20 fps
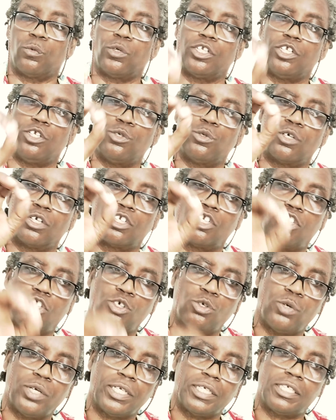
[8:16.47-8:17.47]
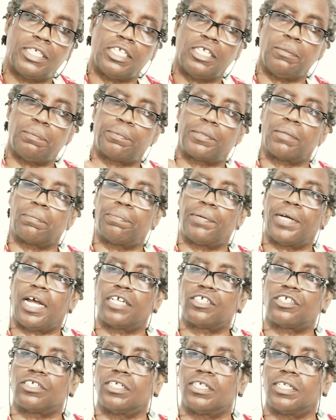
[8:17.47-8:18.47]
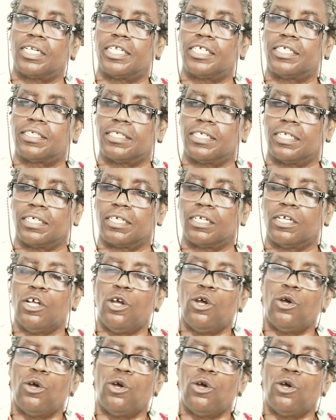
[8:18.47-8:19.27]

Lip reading: when you are doing deep, compassionate listening,